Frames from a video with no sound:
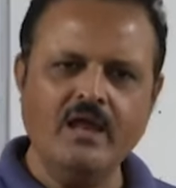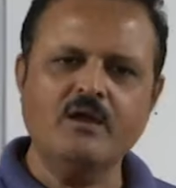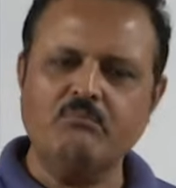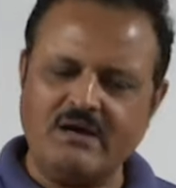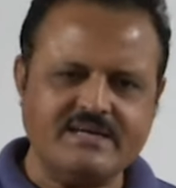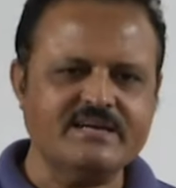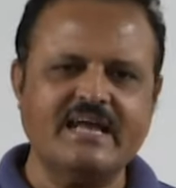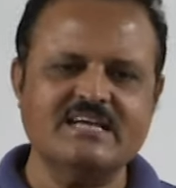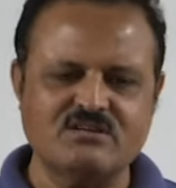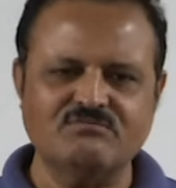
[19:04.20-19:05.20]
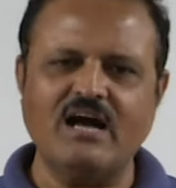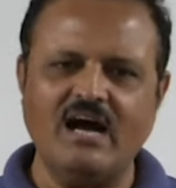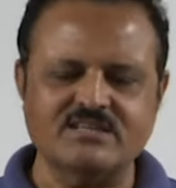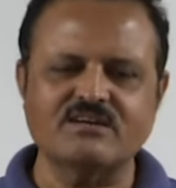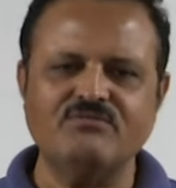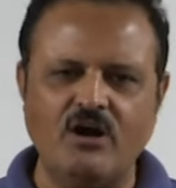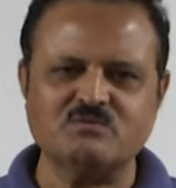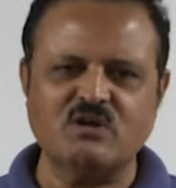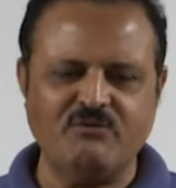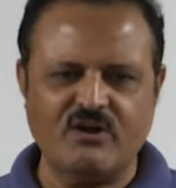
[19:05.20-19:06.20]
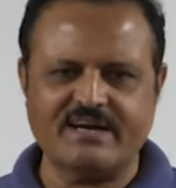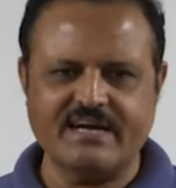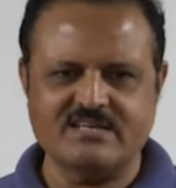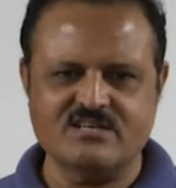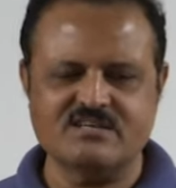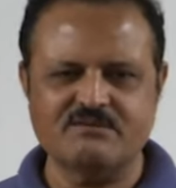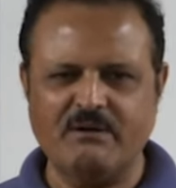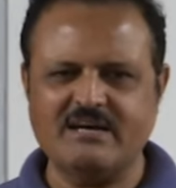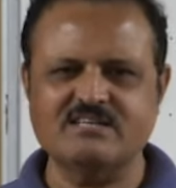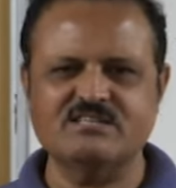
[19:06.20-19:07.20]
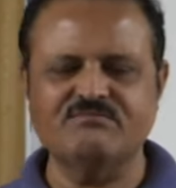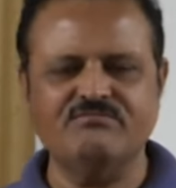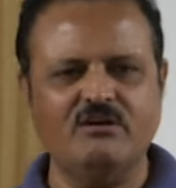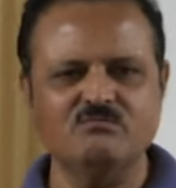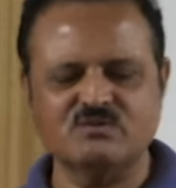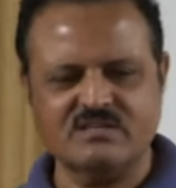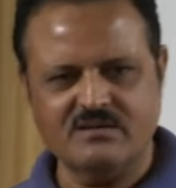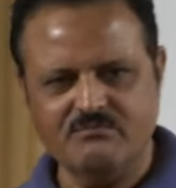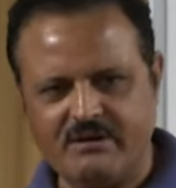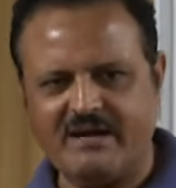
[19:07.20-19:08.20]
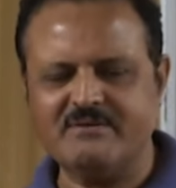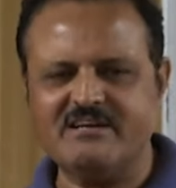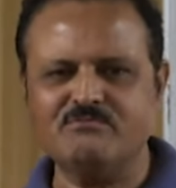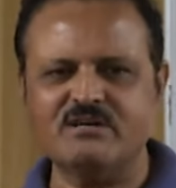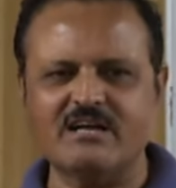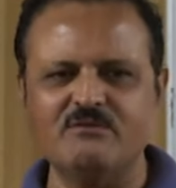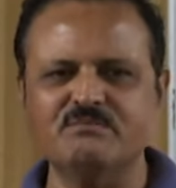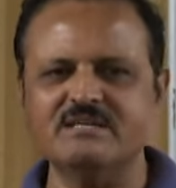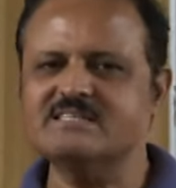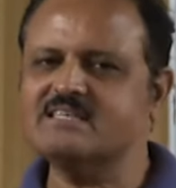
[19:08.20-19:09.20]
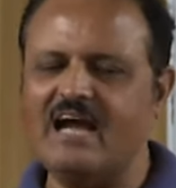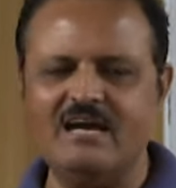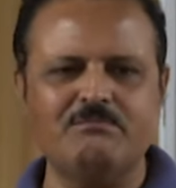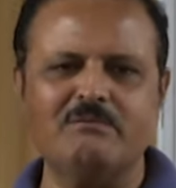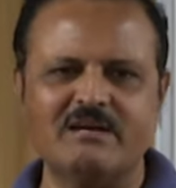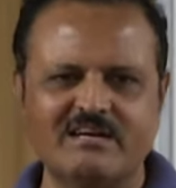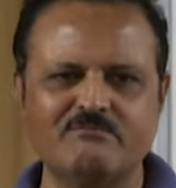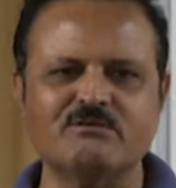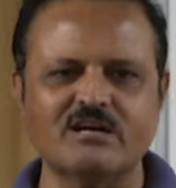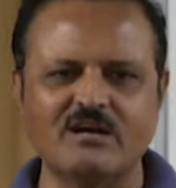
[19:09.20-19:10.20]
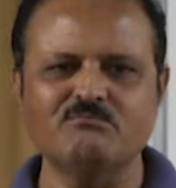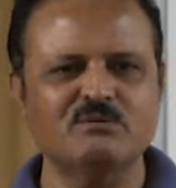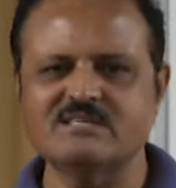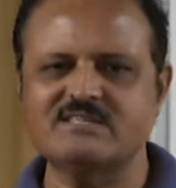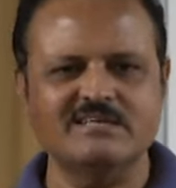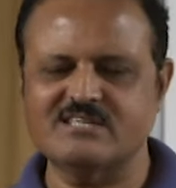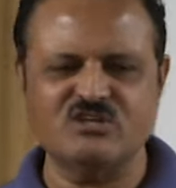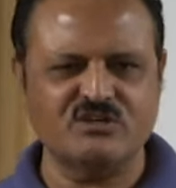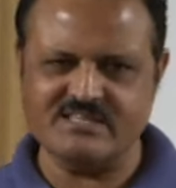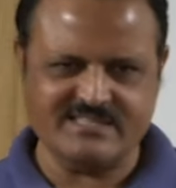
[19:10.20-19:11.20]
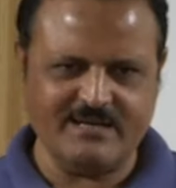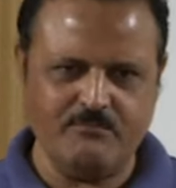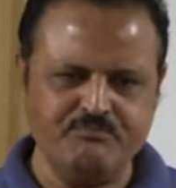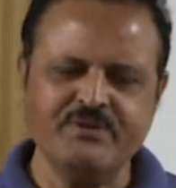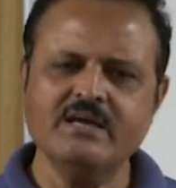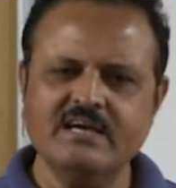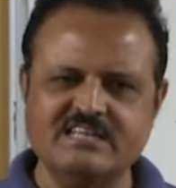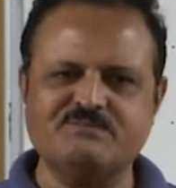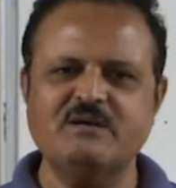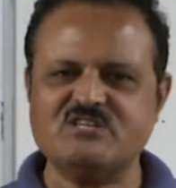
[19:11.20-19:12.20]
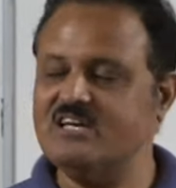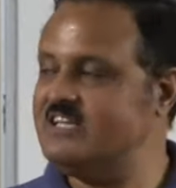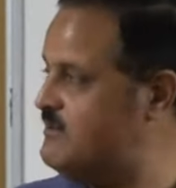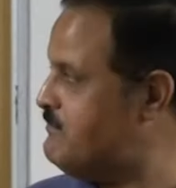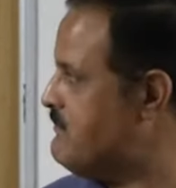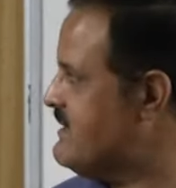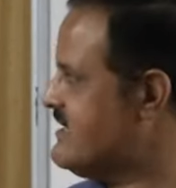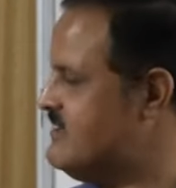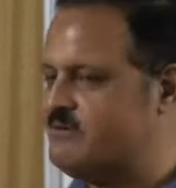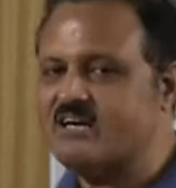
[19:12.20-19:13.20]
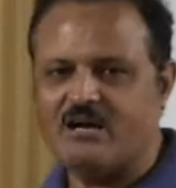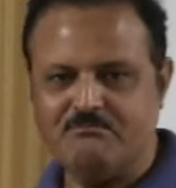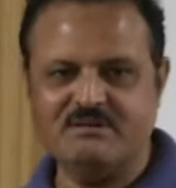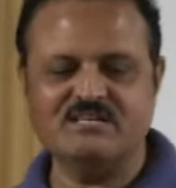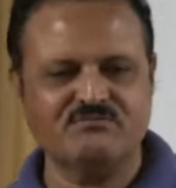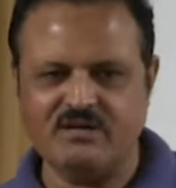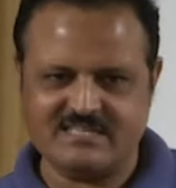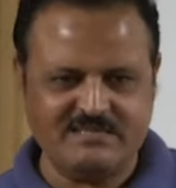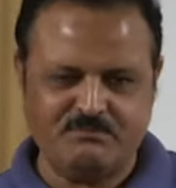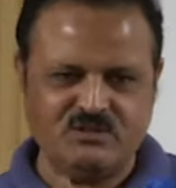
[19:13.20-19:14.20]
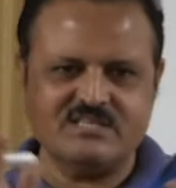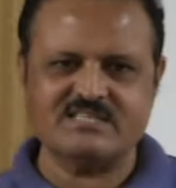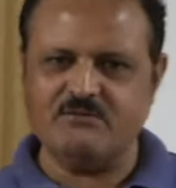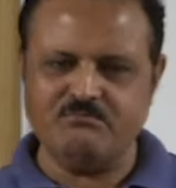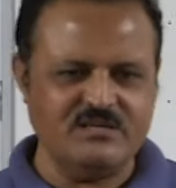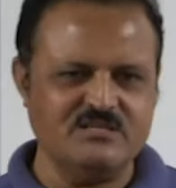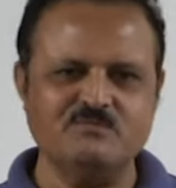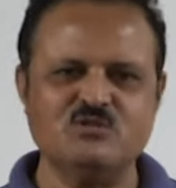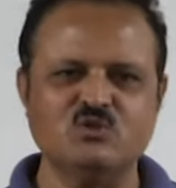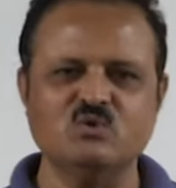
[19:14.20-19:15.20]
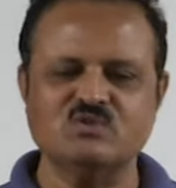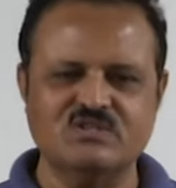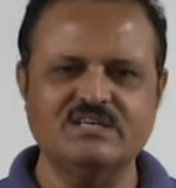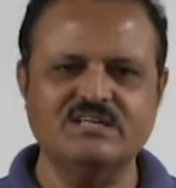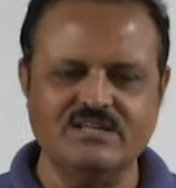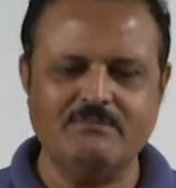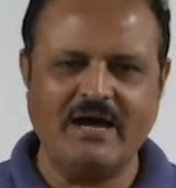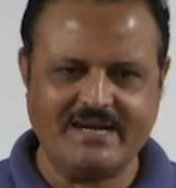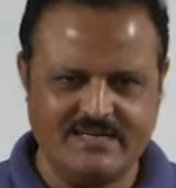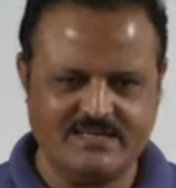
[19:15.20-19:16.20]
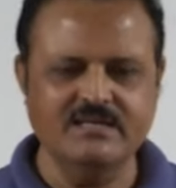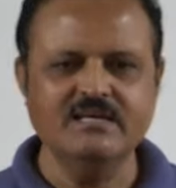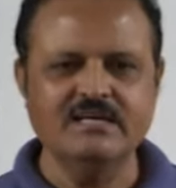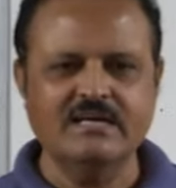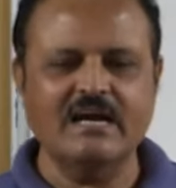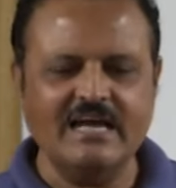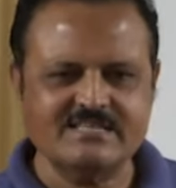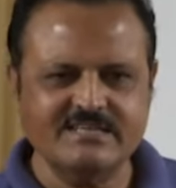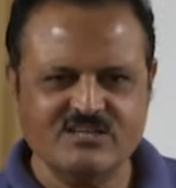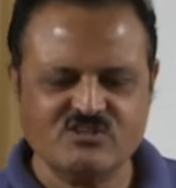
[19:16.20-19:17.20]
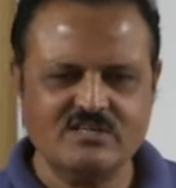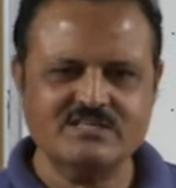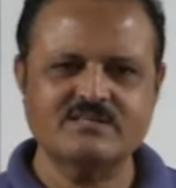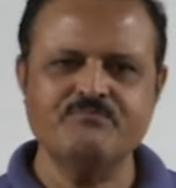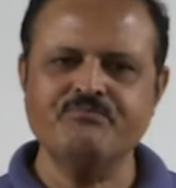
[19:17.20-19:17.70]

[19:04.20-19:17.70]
But in case of the other forms of organization, partnership firms, private limited companies and public limited companies, it is not the same. Especially in the public limited companies, for example, these companies which you see in the market, Reliance Industries,